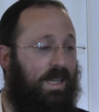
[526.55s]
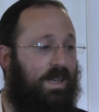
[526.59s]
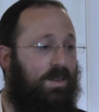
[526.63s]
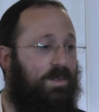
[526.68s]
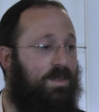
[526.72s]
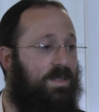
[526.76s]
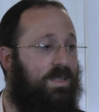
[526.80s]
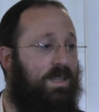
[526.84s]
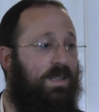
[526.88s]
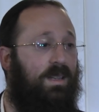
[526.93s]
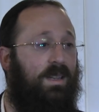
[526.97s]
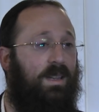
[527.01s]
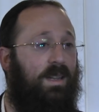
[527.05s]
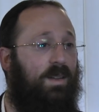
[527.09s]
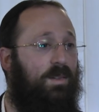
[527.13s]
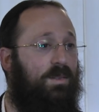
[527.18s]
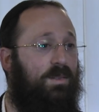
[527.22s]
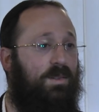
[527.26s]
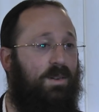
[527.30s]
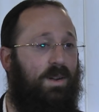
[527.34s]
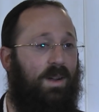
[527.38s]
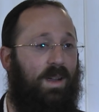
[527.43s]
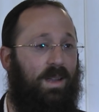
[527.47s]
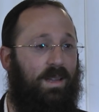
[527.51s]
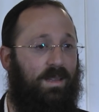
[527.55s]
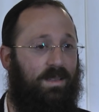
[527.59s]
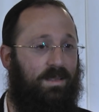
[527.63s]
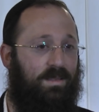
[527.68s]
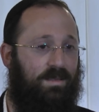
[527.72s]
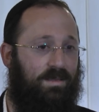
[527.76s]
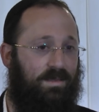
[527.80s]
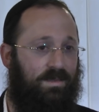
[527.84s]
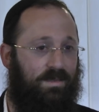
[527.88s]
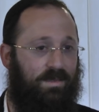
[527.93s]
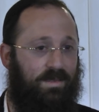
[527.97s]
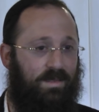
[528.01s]
I would sit and I would cry.
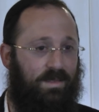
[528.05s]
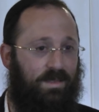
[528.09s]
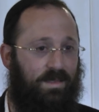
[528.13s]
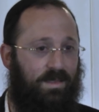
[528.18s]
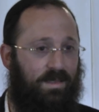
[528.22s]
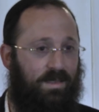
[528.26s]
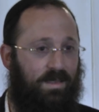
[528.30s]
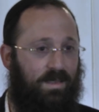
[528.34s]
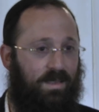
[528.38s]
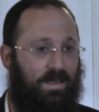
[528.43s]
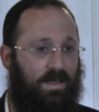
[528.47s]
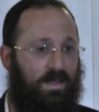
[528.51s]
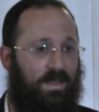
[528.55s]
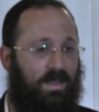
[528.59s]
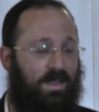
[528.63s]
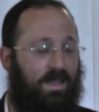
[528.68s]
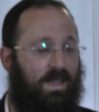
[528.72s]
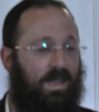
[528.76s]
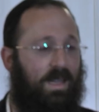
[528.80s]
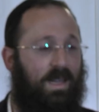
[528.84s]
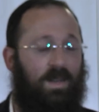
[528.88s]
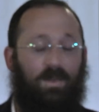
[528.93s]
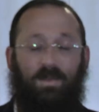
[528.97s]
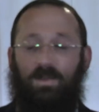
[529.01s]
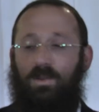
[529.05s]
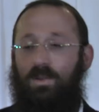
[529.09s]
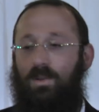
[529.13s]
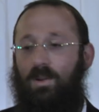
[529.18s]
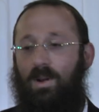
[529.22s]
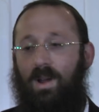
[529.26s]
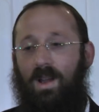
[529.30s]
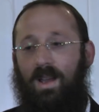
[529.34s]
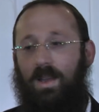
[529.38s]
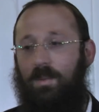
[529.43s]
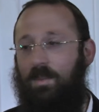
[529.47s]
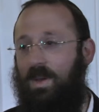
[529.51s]
And I would
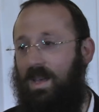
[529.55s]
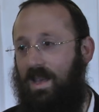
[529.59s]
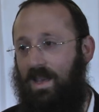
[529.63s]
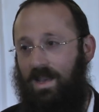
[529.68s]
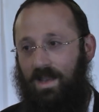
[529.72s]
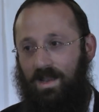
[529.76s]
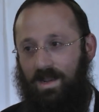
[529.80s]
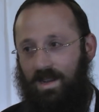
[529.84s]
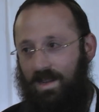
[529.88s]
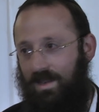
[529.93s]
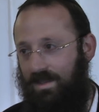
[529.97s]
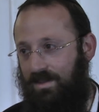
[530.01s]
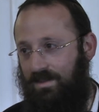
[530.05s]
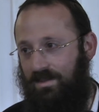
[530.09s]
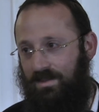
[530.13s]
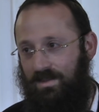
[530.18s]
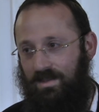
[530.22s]
cry my heart out.